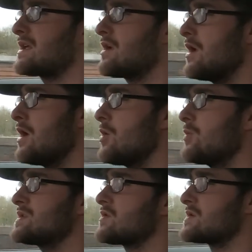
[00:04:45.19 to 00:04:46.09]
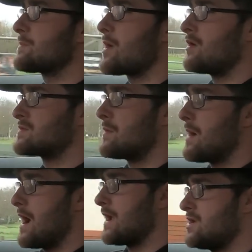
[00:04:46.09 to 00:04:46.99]
which is always a bonus when we're
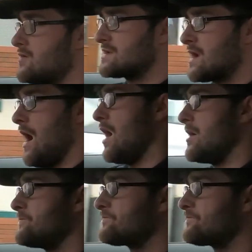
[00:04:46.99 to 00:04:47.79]
buying a used car.